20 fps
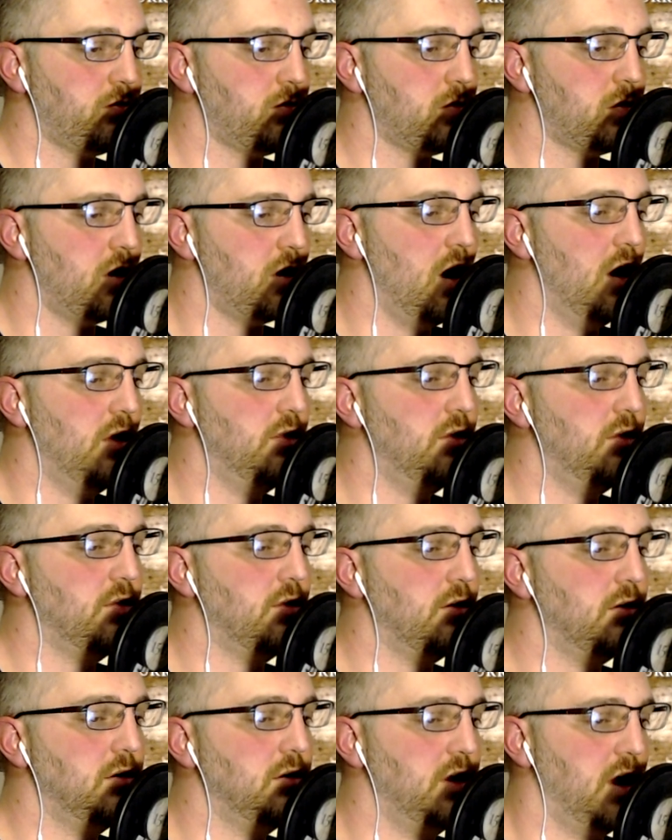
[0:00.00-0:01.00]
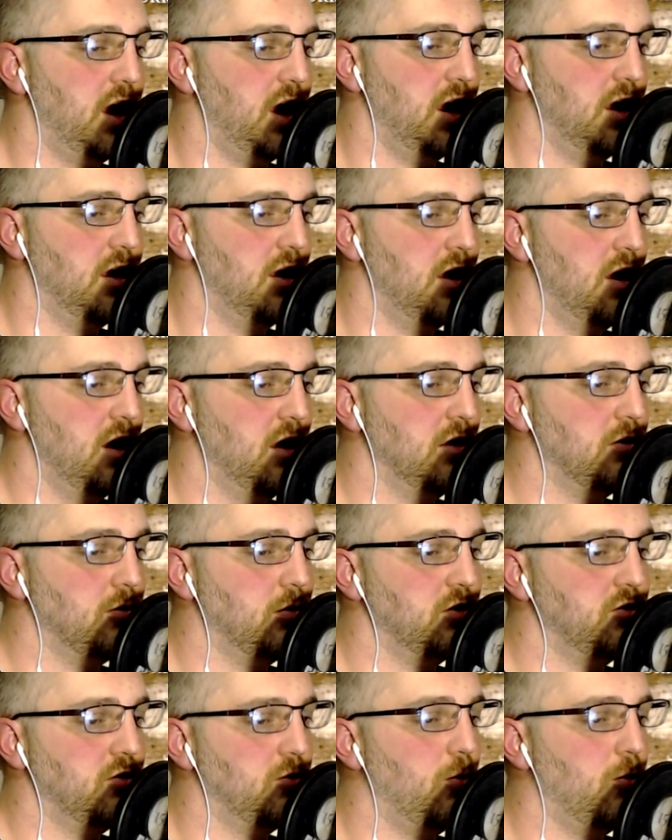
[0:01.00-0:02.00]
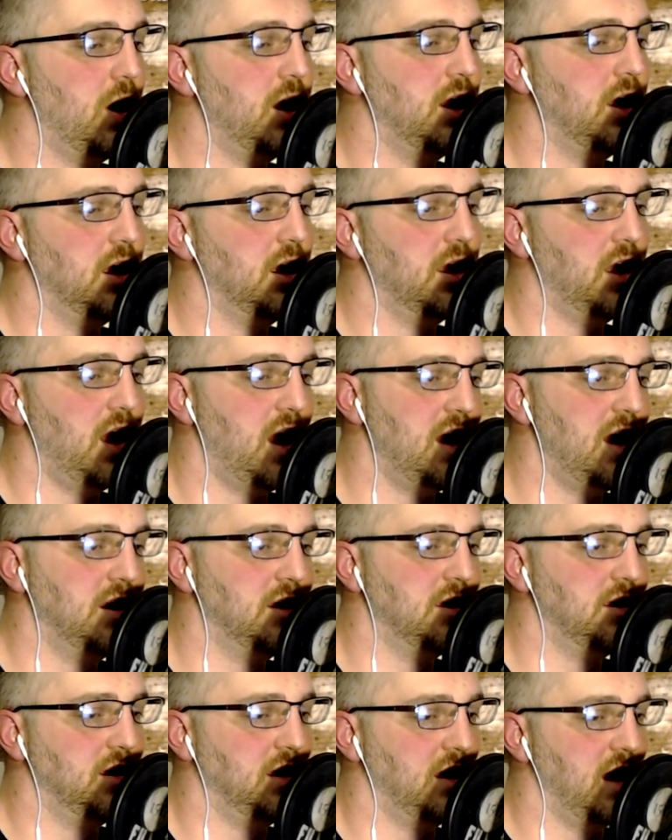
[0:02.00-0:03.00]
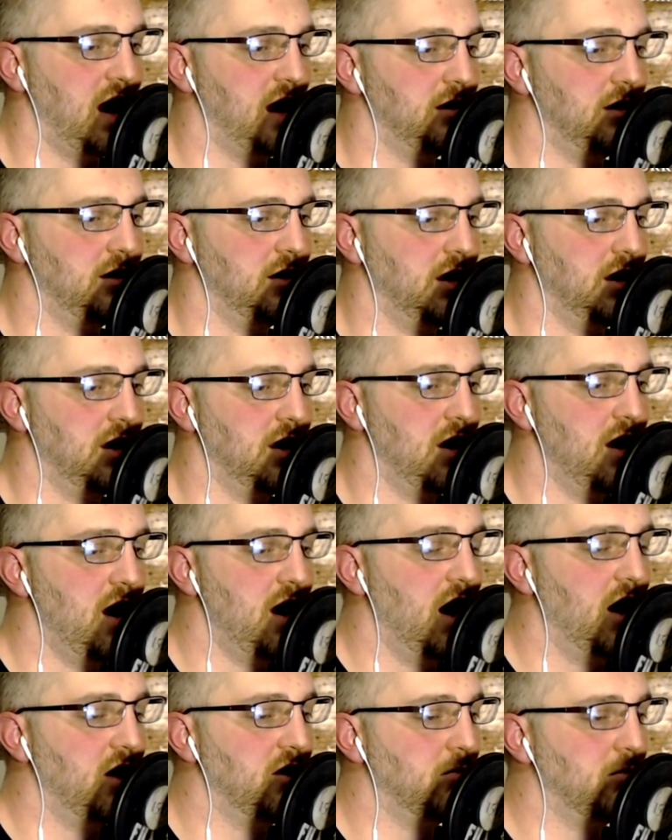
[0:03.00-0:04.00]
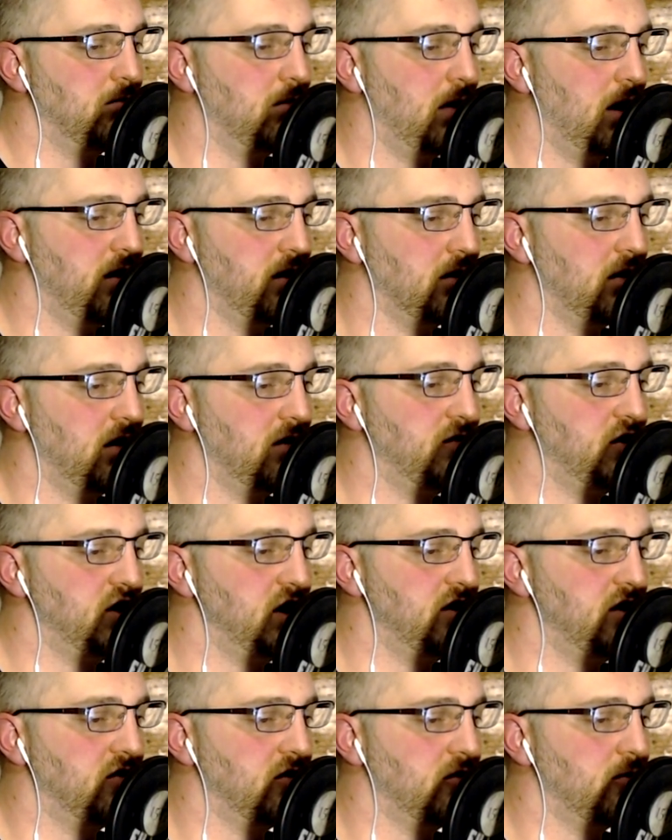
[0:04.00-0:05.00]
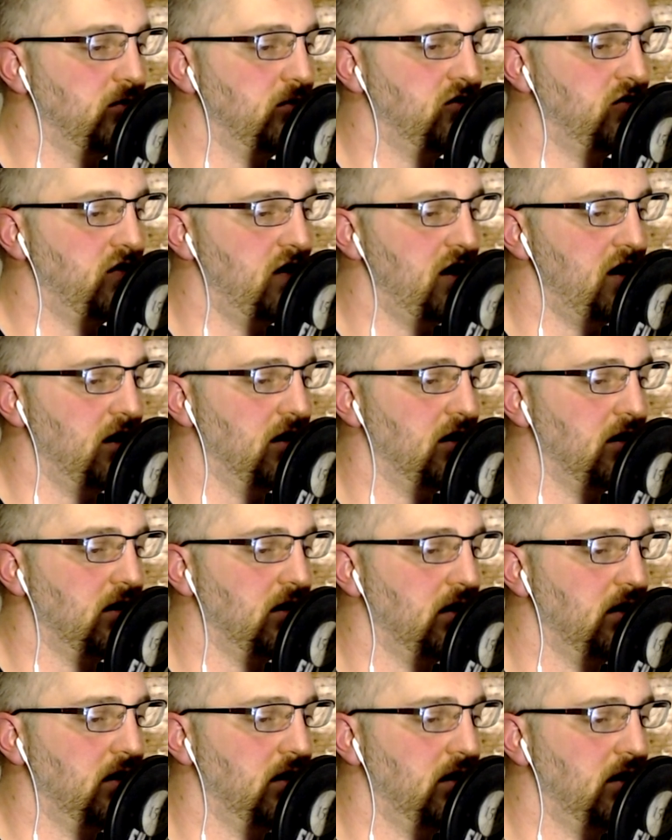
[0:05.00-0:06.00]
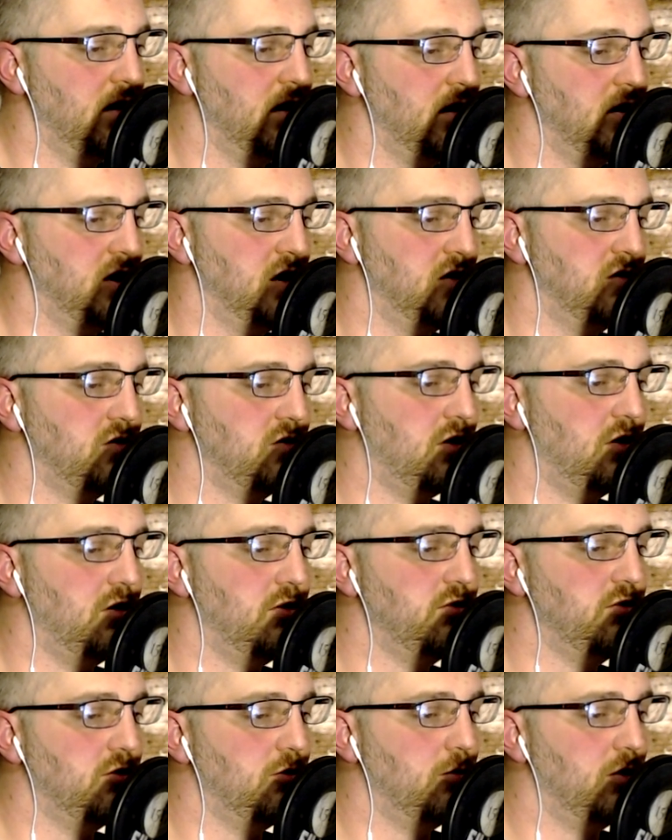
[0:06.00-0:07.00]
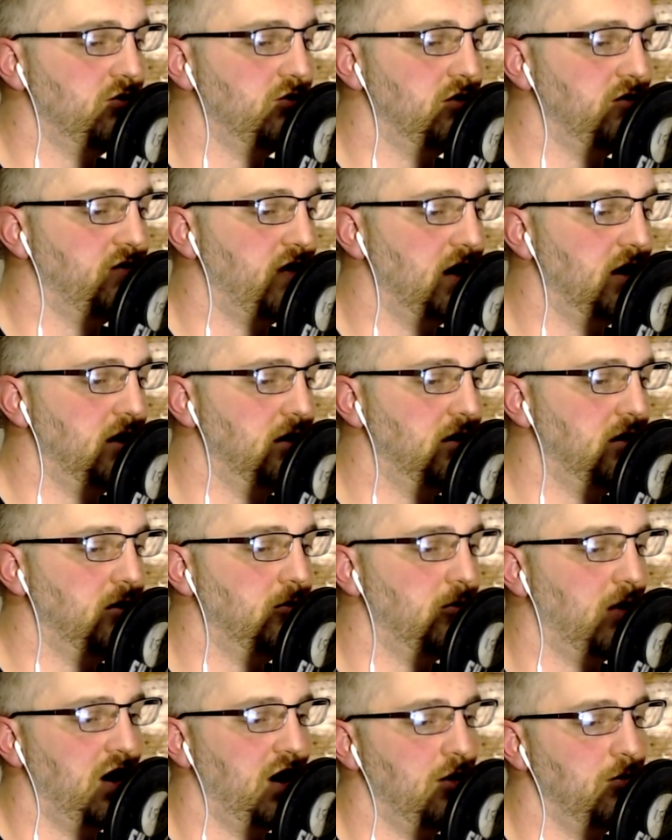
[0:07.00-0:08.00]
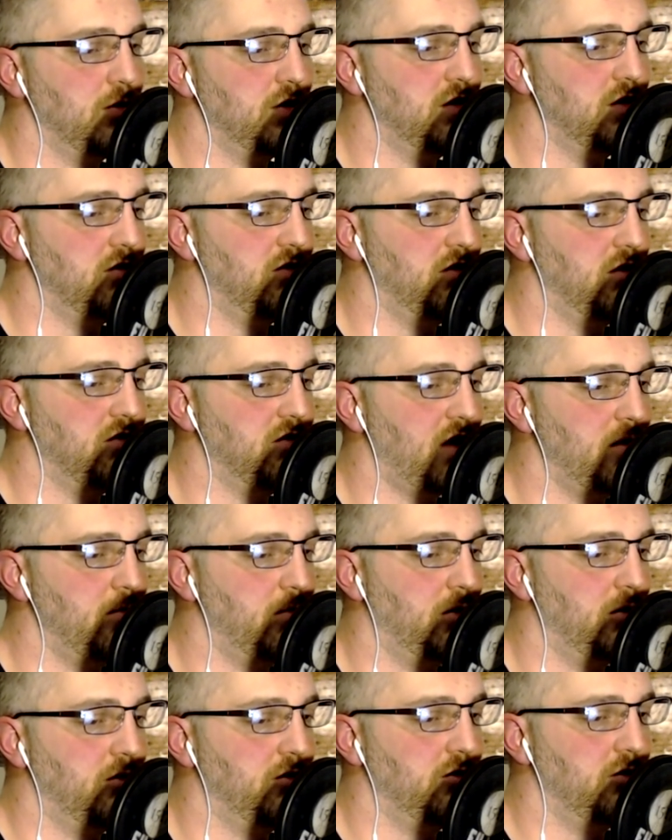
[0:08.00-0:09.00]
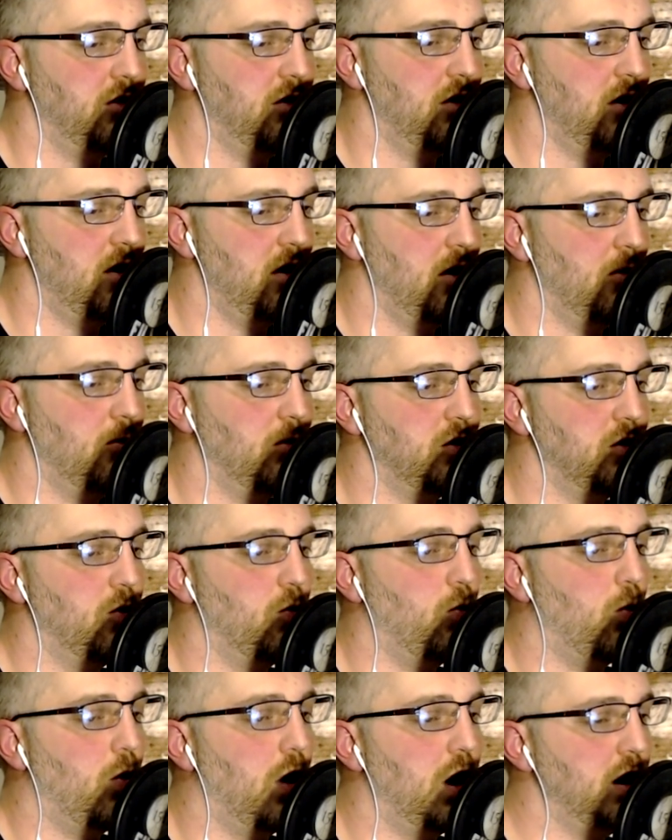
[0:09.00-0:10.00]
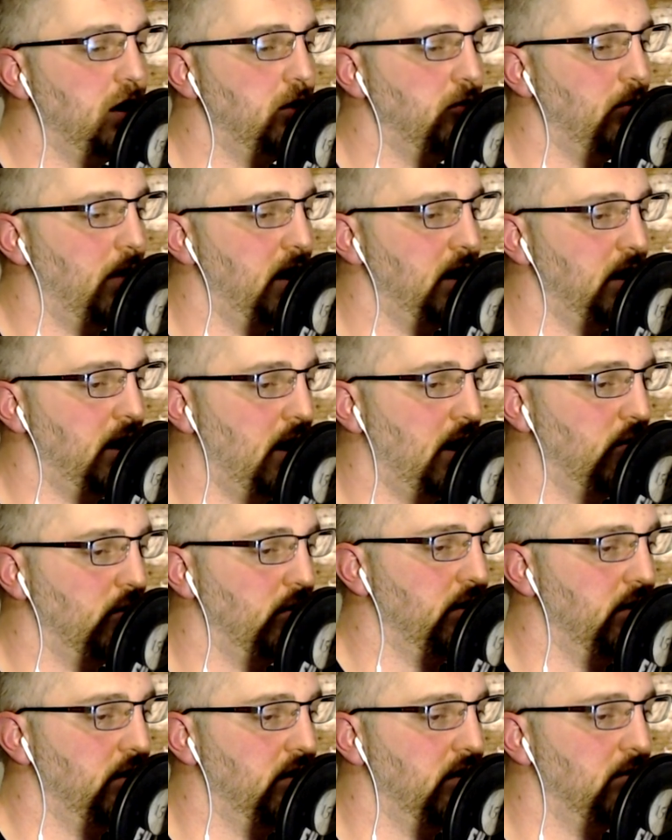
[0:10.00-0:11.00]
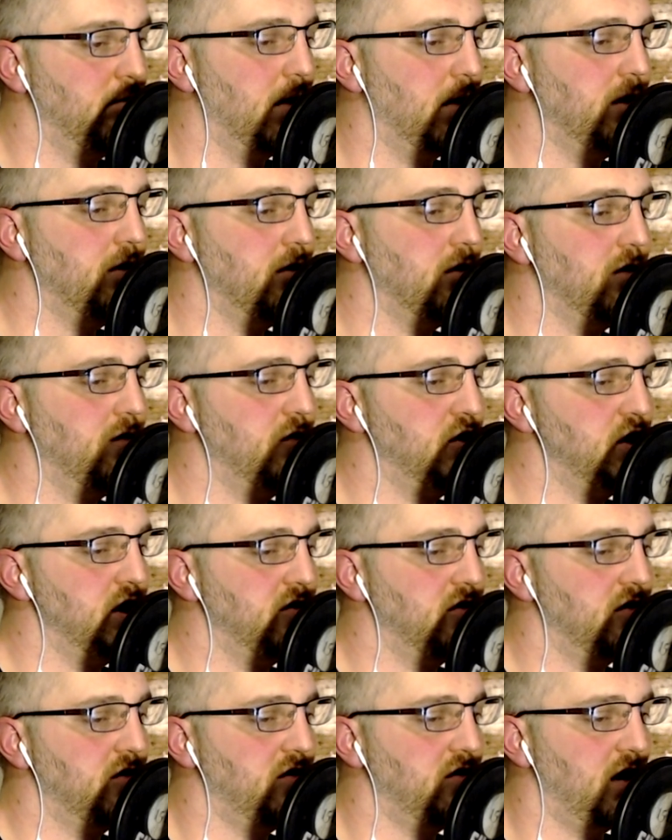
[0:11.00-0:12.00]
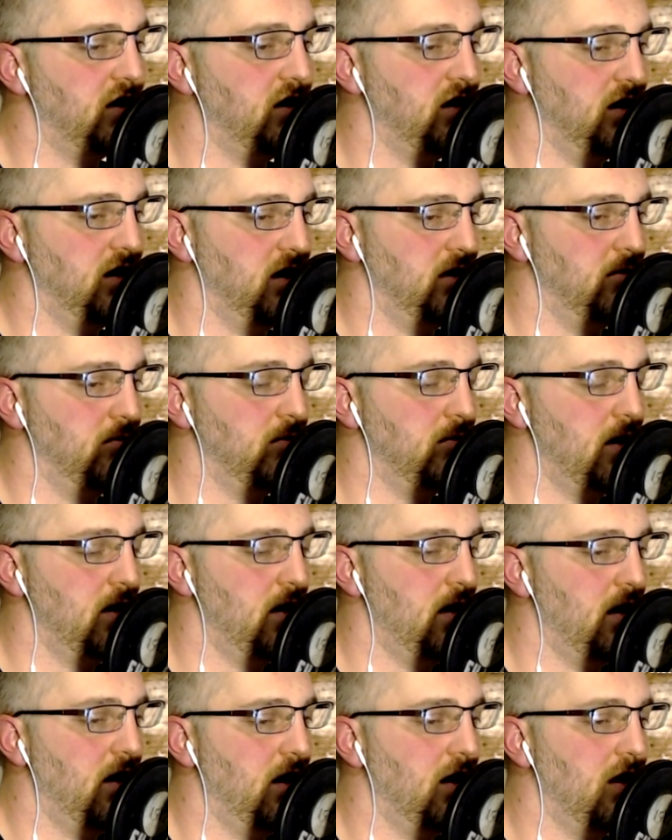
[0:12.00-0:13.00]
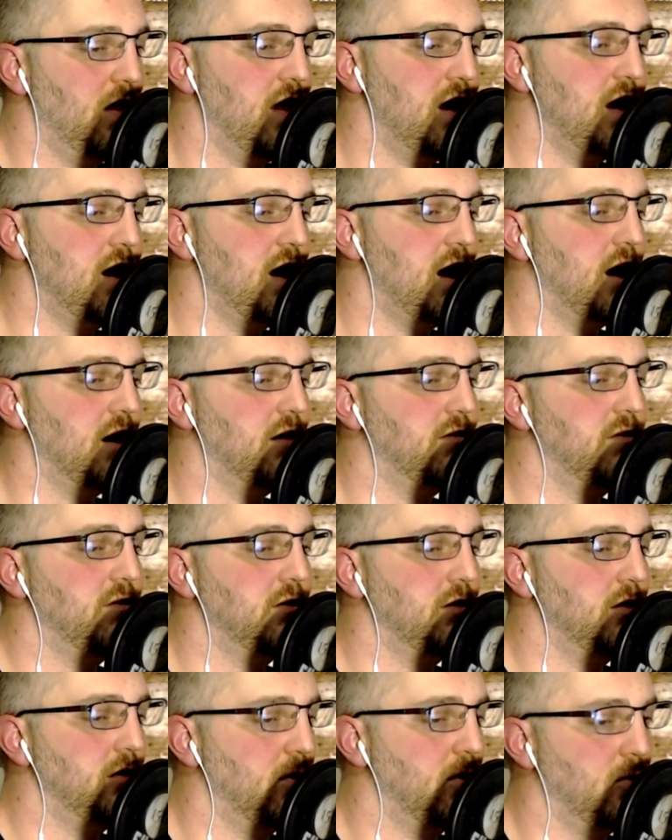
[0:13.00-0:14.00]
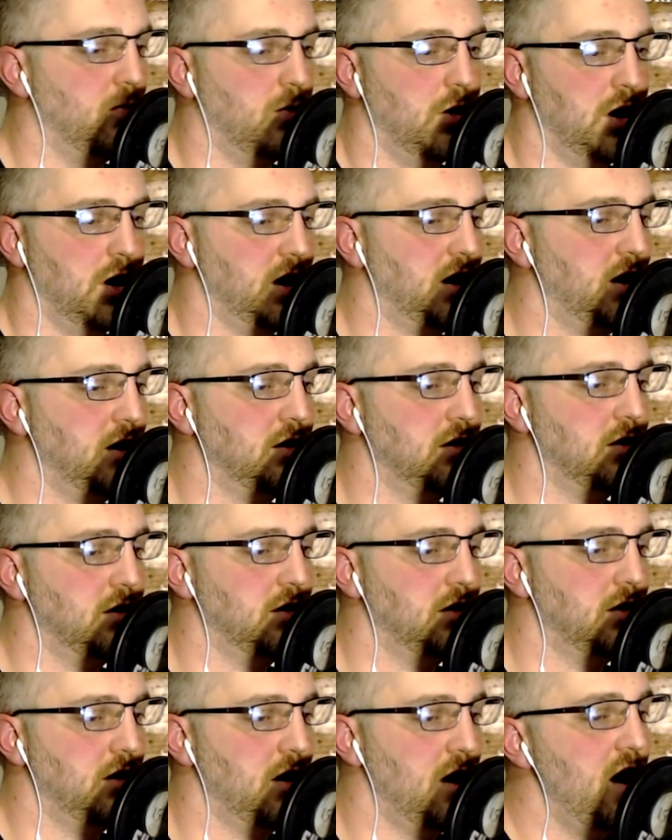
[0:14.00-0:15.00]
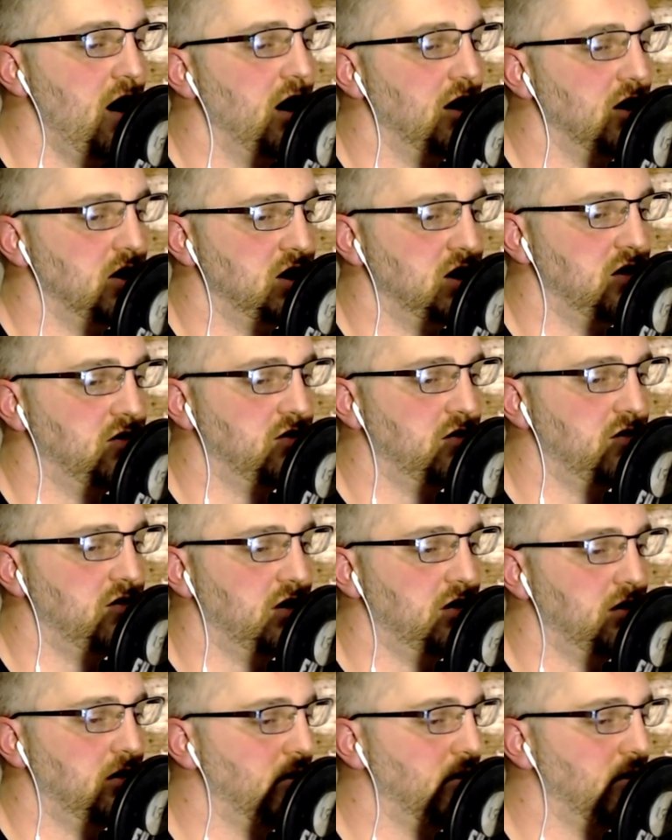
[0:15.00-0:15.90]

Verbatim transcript: On the third day, there was a wedding at Cana in Galilee, and the mother of Jesus was there. Jesus also was invited to the wedding with his disciples. When the wine ran out, the mother of Jesus said to him, They have no wine. And Jesus said to her,